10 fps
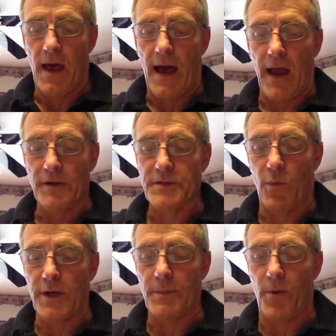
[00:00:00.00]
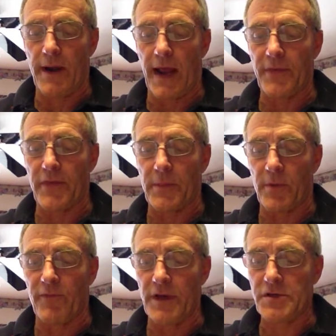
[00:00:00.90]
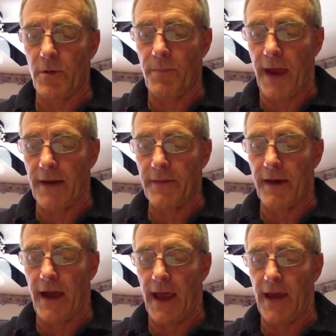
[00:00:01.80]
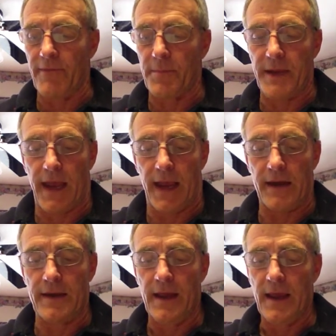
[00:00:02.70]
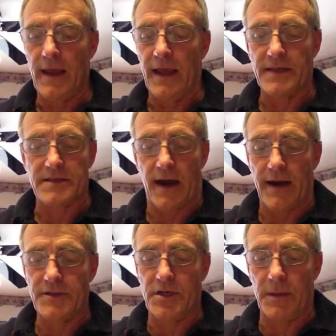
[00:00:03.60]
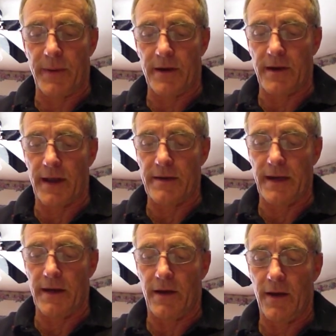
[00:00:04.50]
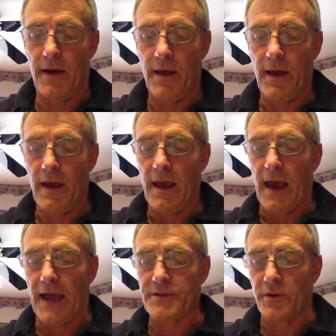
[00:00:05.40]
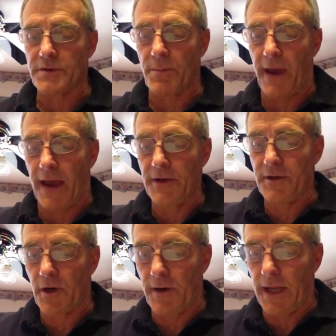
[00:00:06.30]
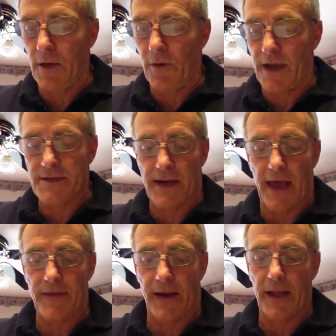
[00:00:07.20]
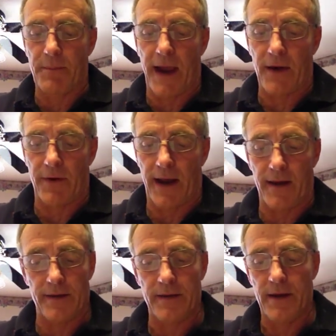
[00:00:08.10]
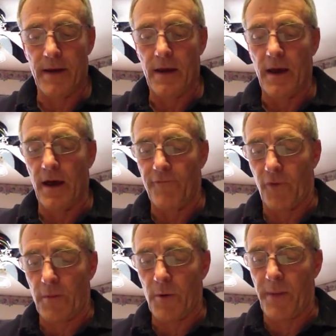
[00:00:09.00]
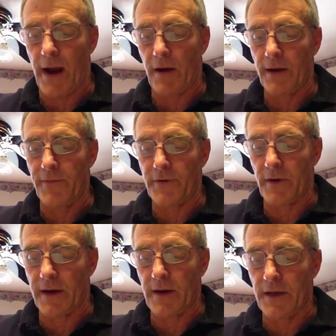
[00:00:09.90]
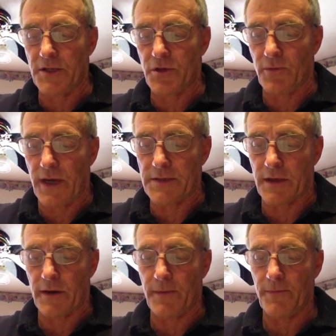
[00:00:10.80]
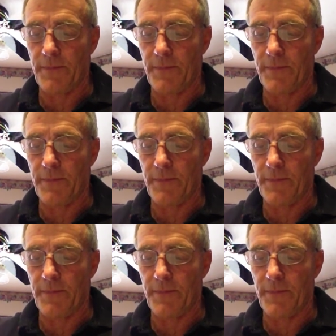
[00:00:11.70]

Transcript: I also want to point out that the provisional patent that I have obtained is not a cheap internet deal. I chose a patent attorney who has an athletic background, a former powerlifter and collegiate wrestler,